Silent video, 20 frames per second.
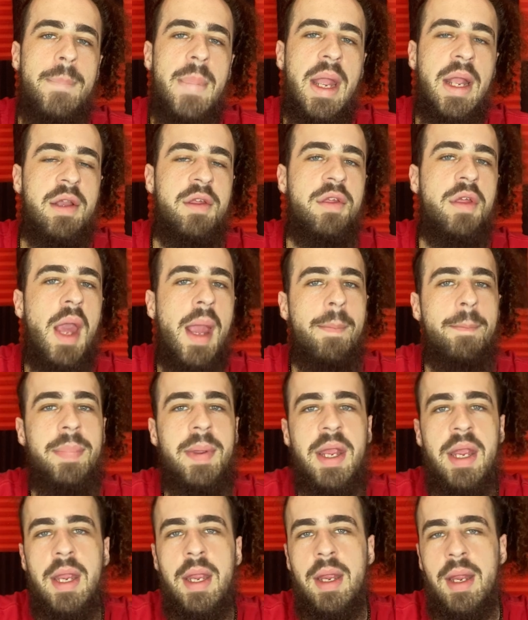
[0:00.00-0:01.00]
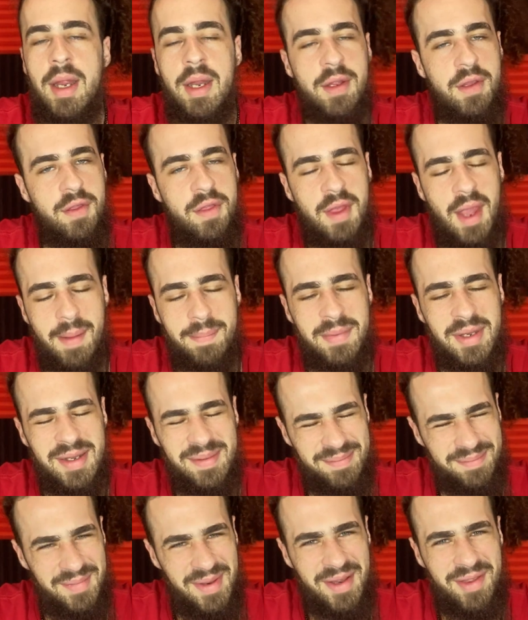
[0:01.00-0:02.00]
Except being except
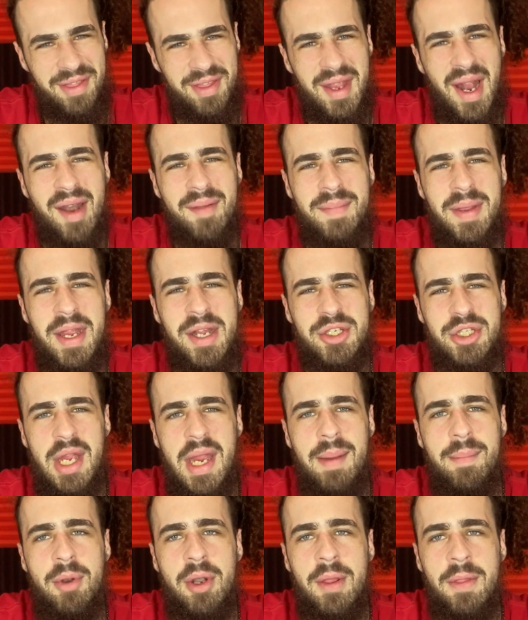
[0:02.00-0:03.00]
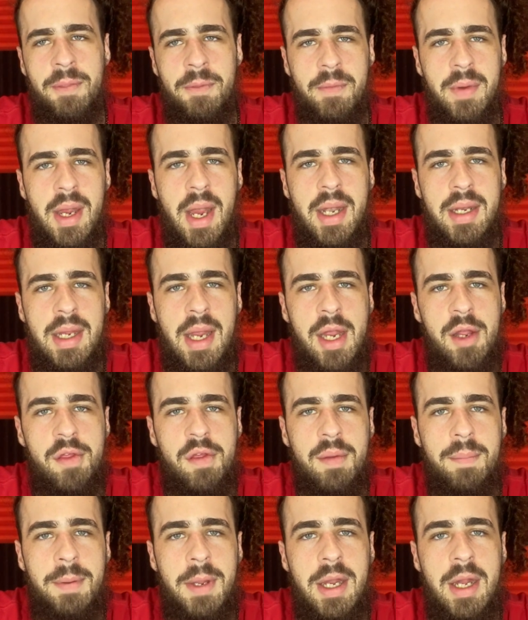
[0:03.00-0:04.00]
instead of being chambered in
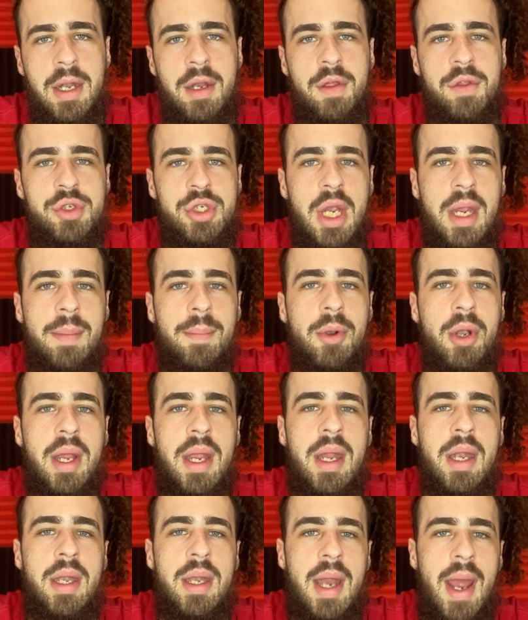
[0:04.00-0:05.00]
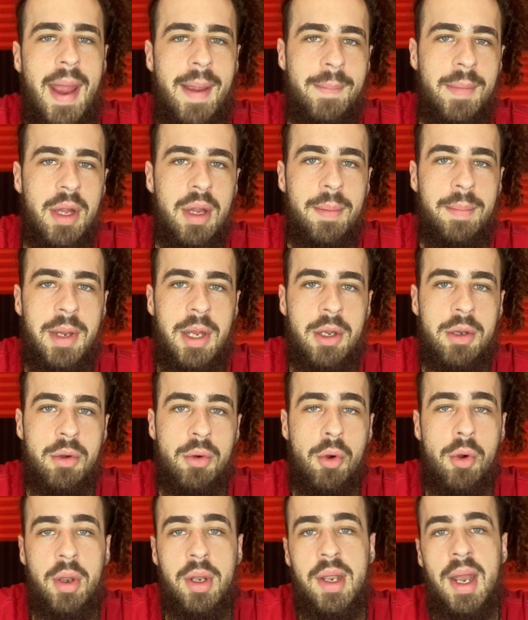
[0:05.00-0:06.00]
380 ACP, it is chambered in 9mm
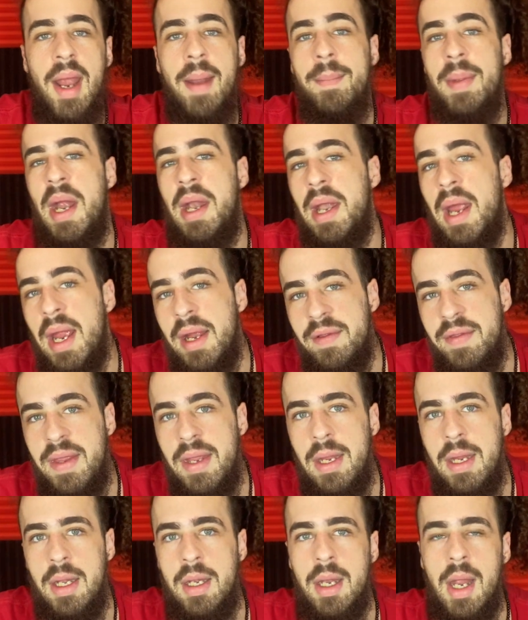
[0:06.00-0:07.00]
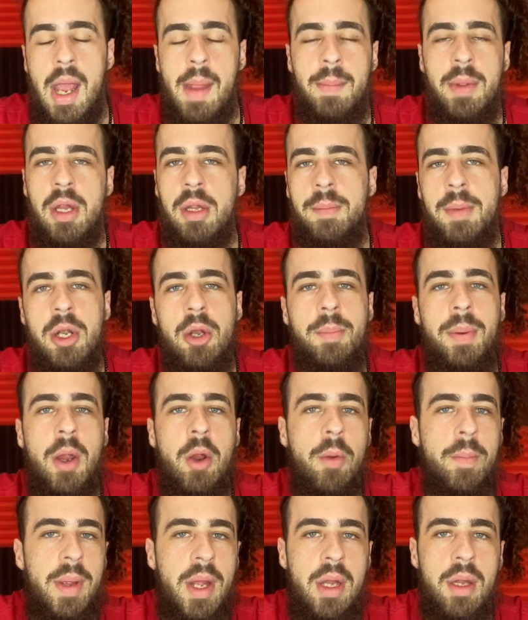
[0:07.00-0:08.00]
or 9x19, 9mm
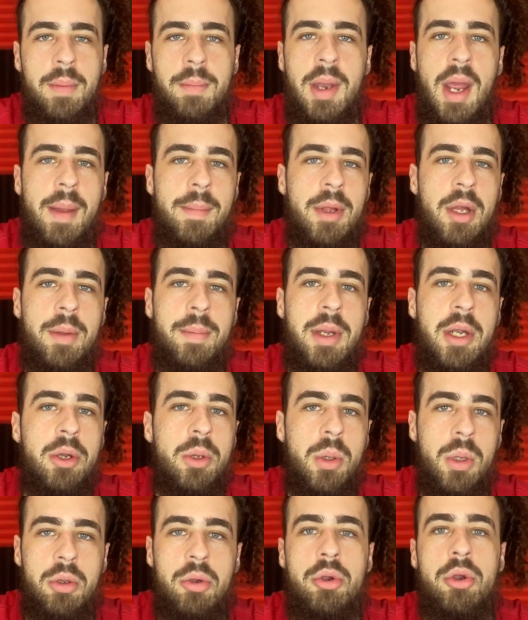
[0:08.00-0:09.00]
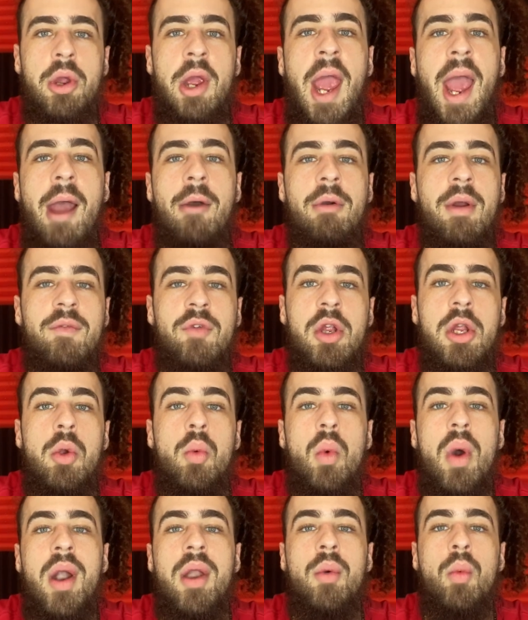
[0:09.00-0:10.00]
parabellum, 9mm Luger, however you
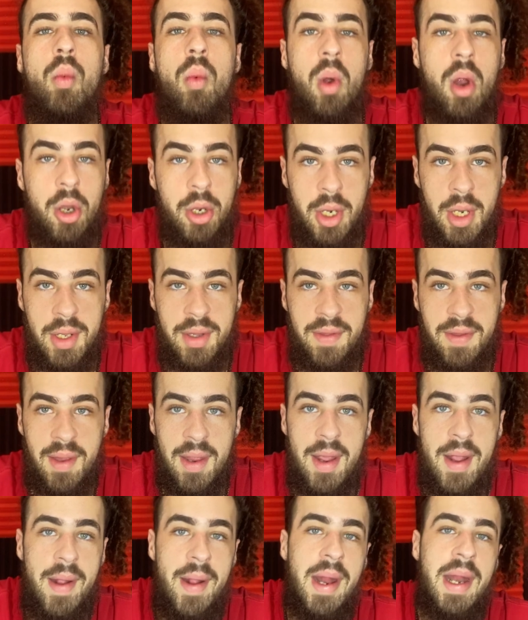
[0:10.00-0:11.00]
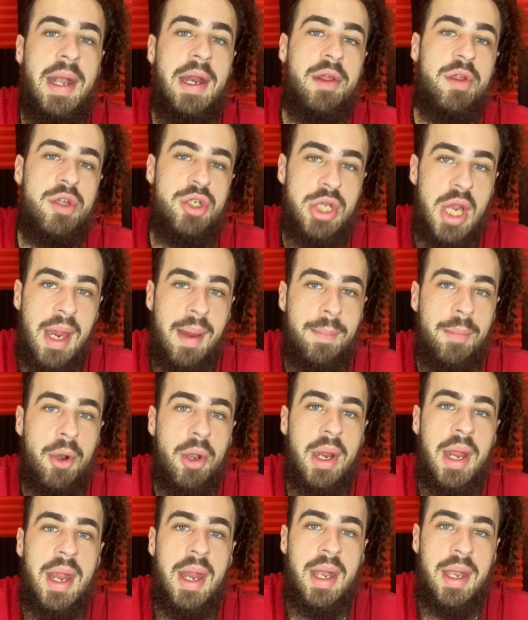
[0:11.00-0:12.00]
want to word it. It is
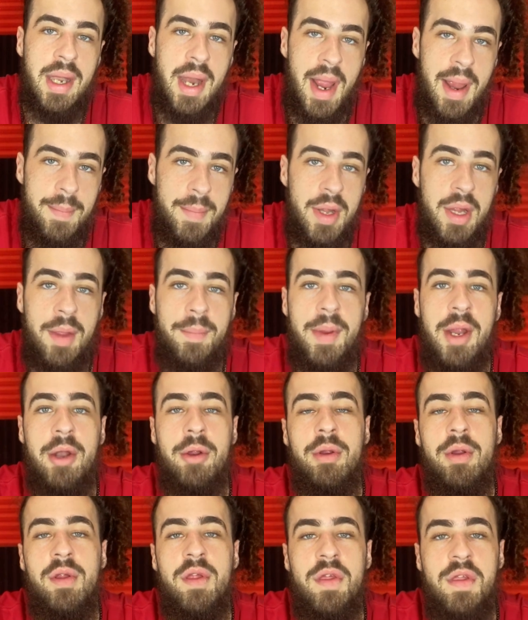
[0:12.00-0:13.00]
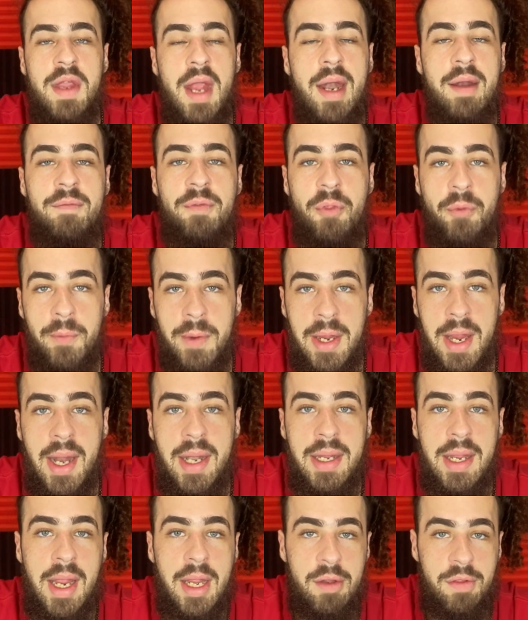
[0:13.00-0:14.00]
chambered in 9mm instead of
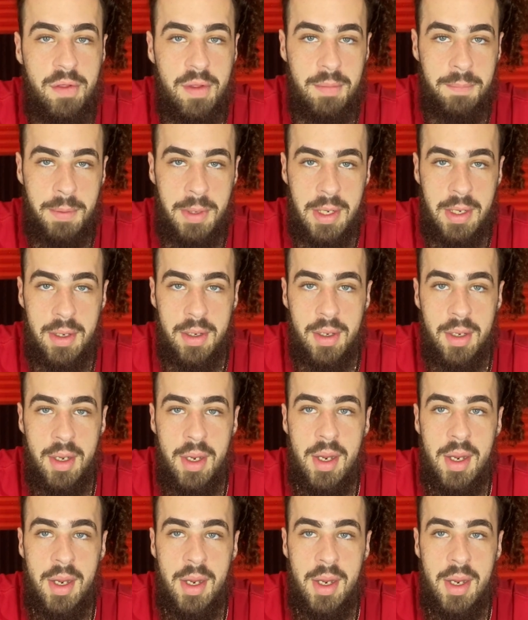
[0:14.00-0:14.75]
380